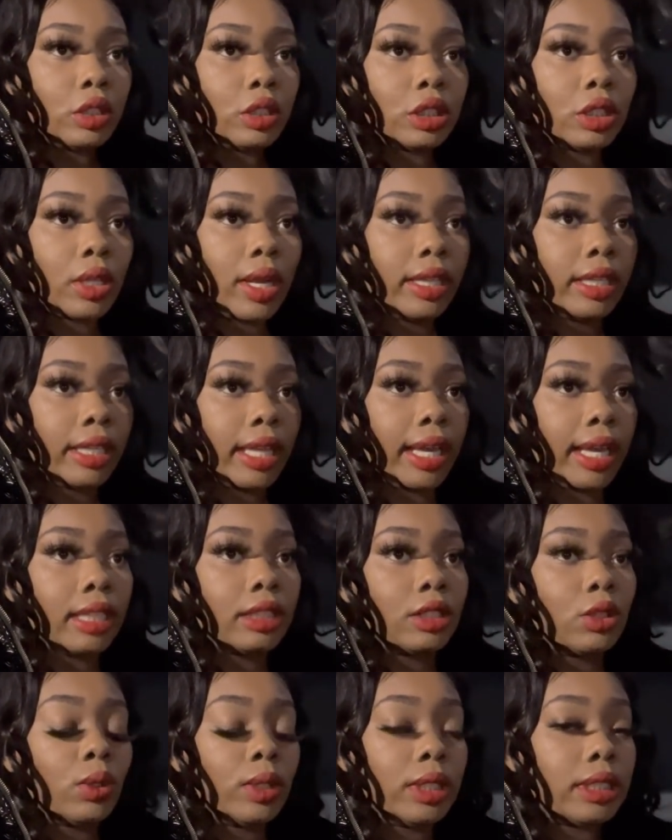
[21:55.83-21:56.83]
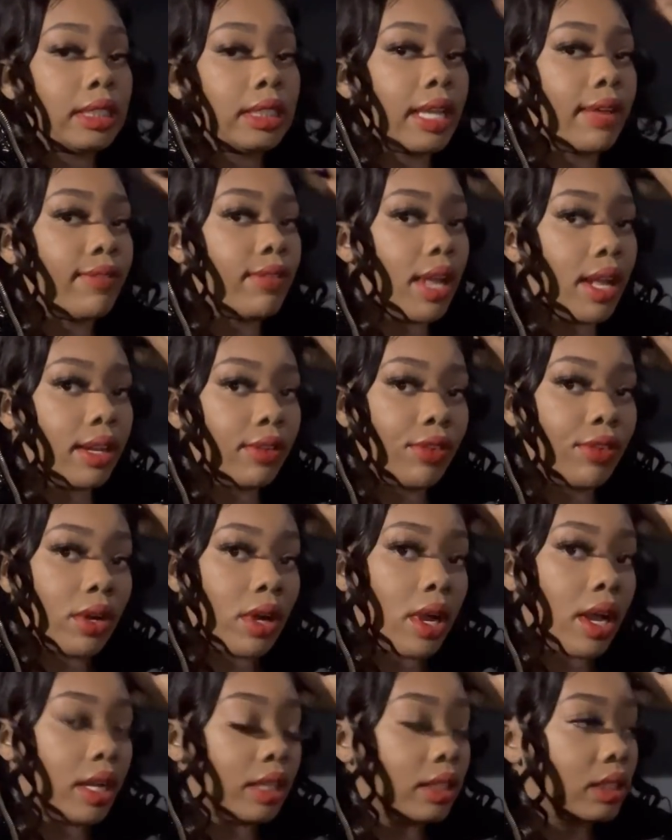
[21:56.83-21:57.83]
just gonna have to like tune into that vlog to figure
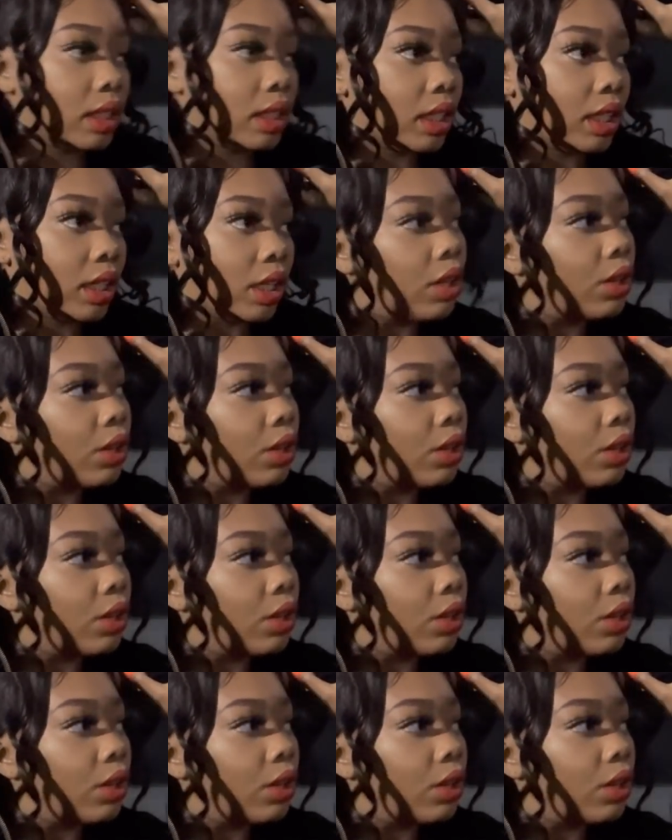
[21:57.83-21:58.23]
out how this gonna go.